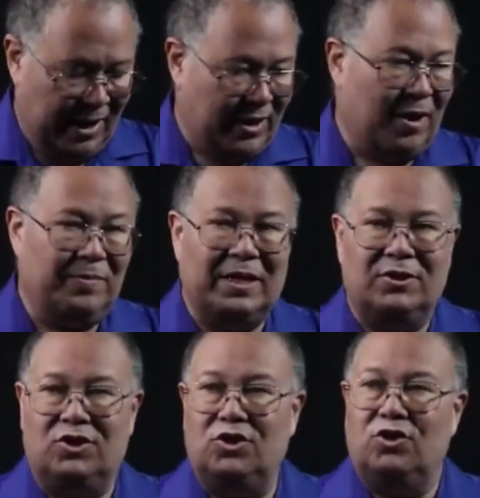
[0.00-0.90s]
That
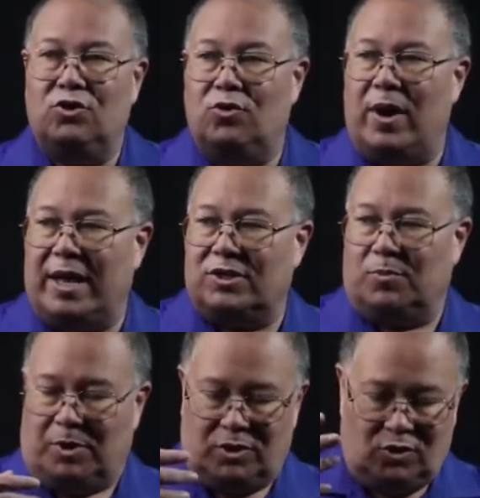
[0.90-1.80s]
means you, as
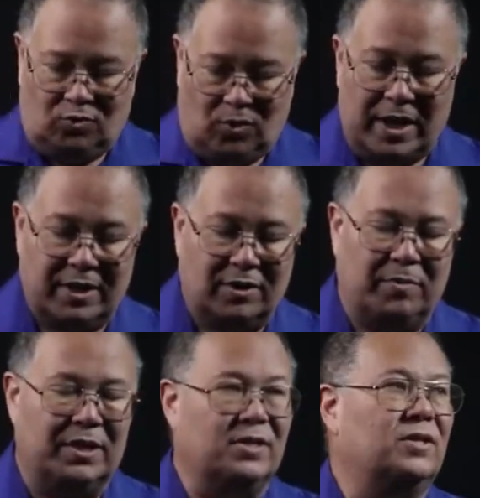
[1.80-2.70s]
the person running the
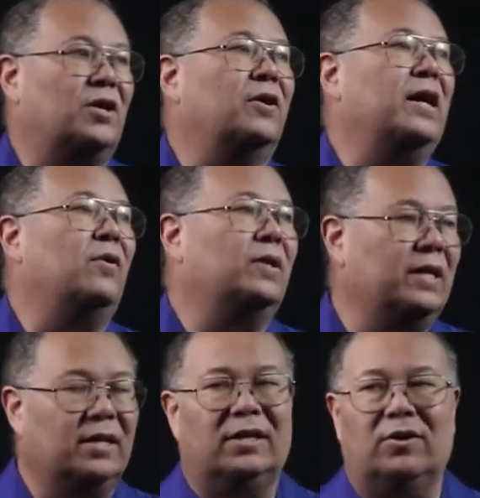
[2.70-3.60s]
business, are now
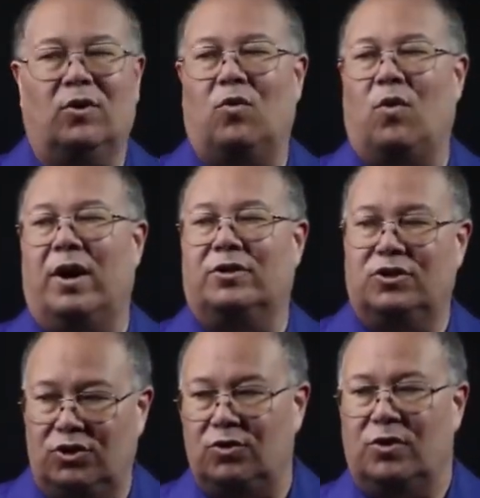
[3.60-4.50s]
legally required to
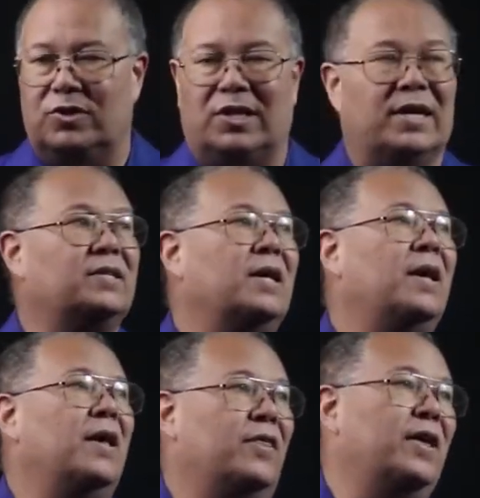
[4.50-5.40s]
do those things
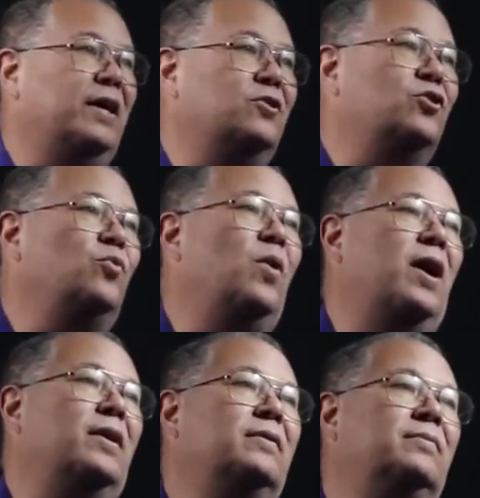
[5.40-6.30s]
that do
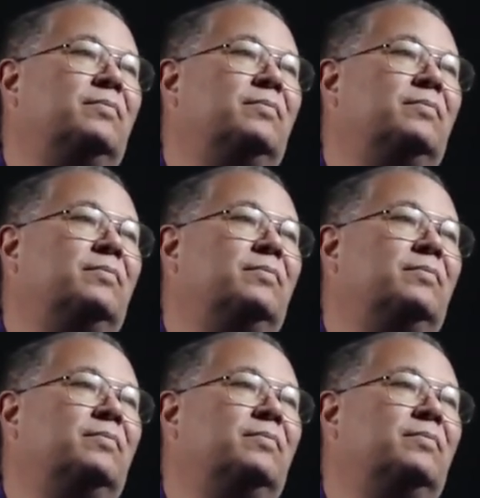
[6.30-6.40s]
what?